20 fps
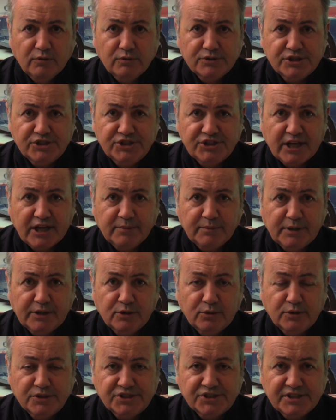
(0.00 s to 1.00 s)
was a gentleman
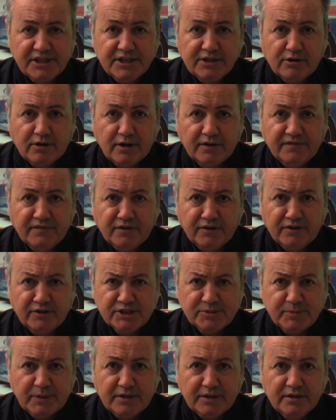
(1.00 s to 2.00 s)
who had seen our
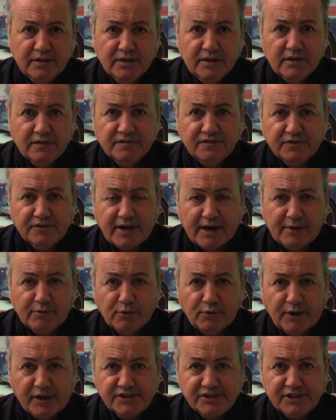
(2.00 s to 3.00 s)
advertisement for
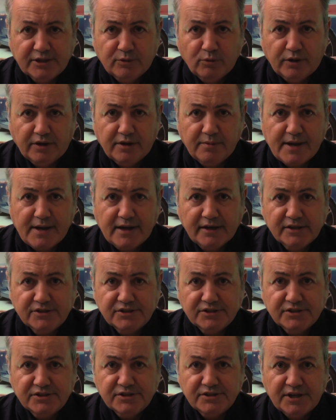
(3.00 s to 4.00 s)
NYRA Racing in one of the
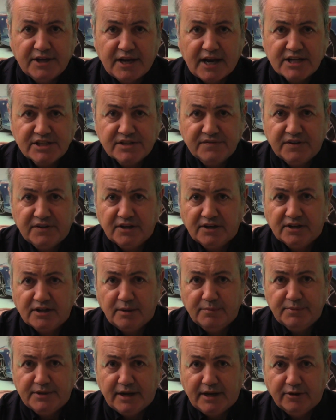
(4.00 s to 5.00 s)
magazines. He asked if he could
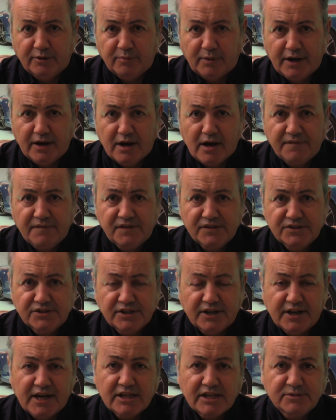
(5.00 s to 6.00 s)
come down to my office
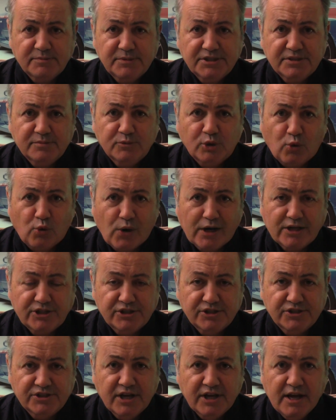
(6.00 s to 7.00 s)
and ask me some
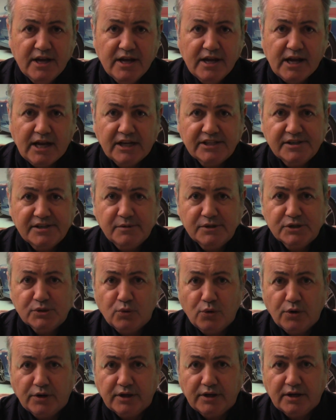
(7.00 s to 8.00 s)
questions as he was
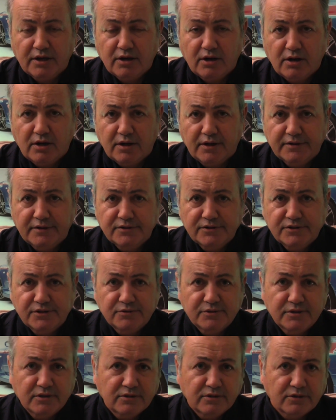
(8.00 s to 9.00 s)
working on
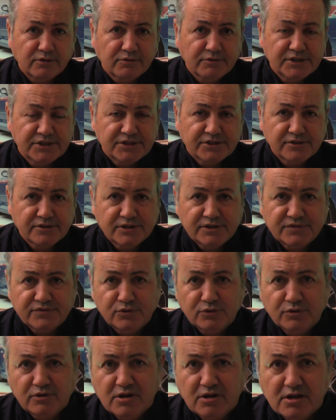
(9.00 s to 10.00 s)
doing a little research
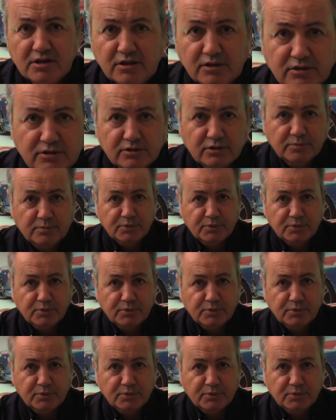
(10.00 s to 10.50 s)
for a little